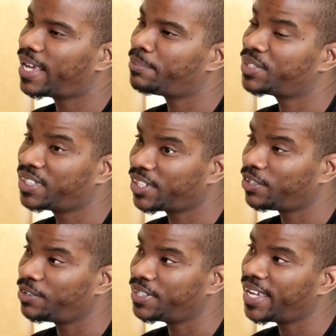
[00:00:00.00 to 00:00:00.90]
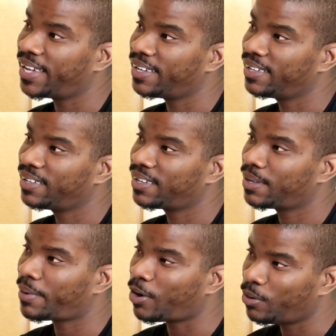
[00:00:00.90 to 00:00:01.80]
That particular day
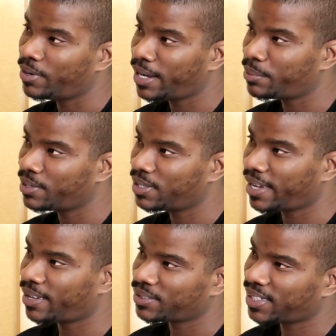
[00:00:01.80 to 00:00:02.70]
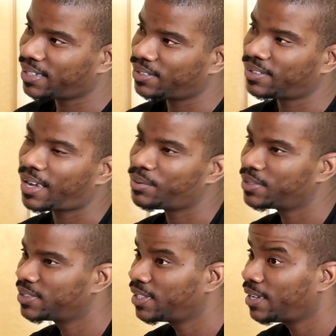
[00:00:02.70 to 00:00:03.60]
in my old neighborhood downtown, I
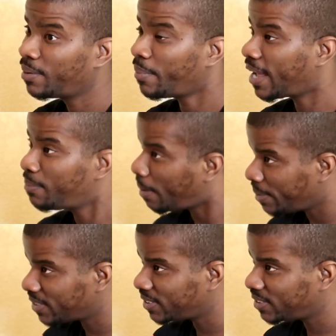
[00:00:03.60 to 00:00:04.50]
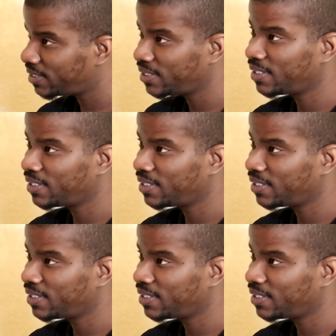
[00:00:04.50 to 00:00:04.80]
was minding my business,